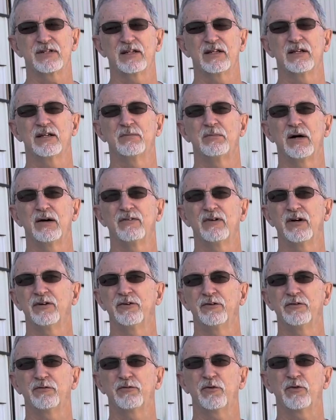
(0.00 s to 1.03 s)
it above
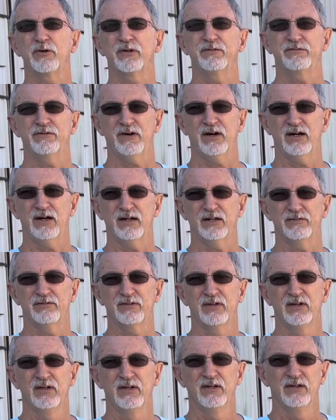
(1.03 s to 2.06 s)
145.
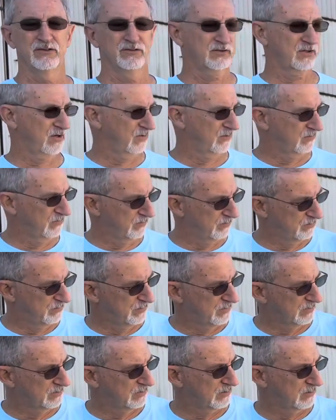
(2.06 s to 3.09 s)
So,
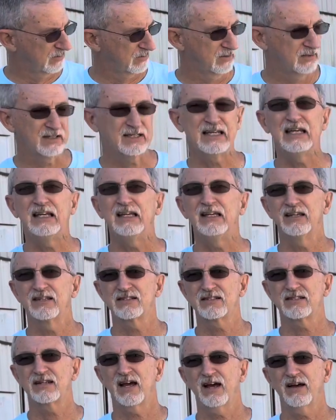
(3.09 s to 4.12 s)
but the key is
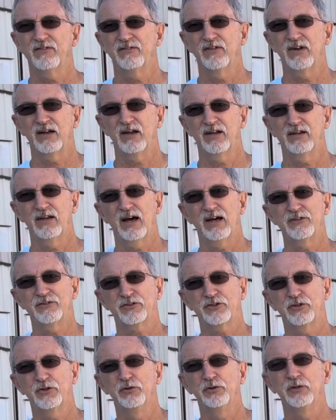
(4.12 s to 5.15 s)
to have nice
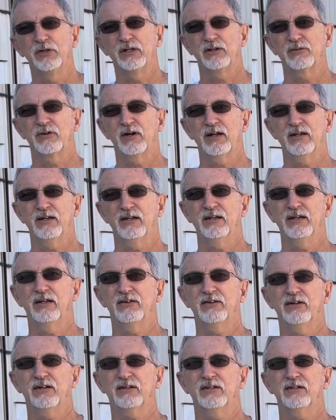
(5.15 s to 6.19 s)
cooling right in
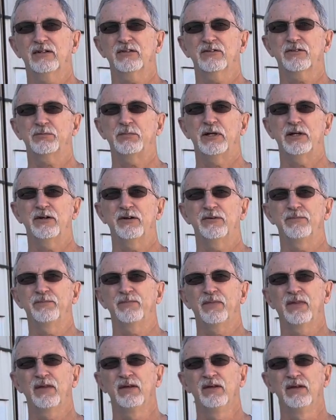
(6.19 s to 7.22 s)
here at the spinner.
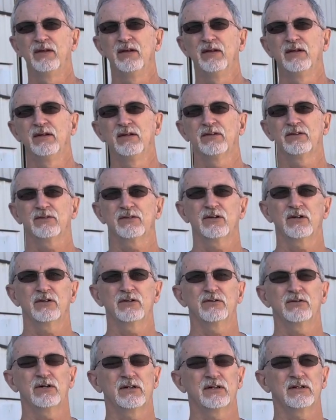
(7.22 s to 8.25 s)
So,
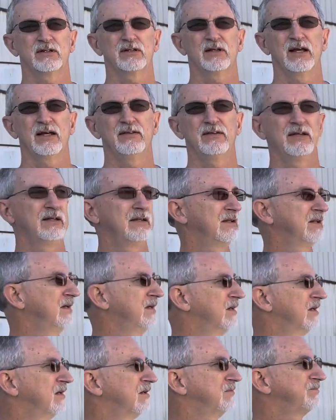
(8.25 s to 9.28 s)
and then
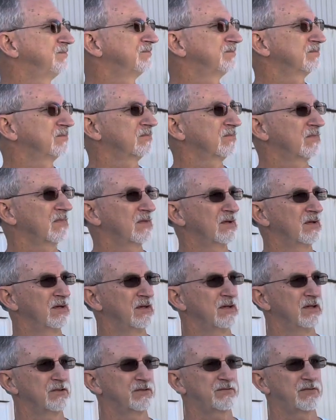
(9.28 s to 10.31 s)

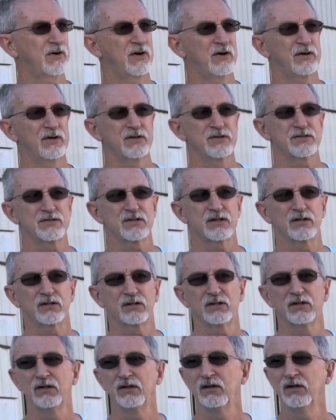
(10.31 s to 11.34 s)
as far as
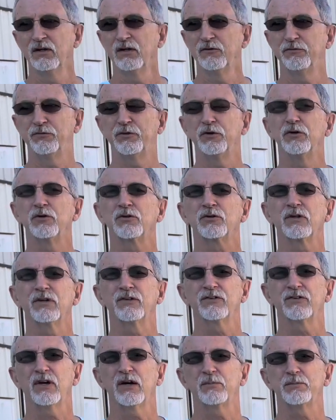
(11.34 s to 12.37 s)
fuel
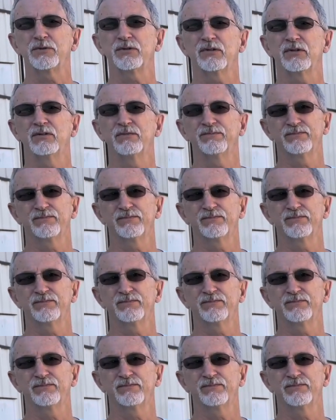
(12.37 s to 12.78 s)
consumption,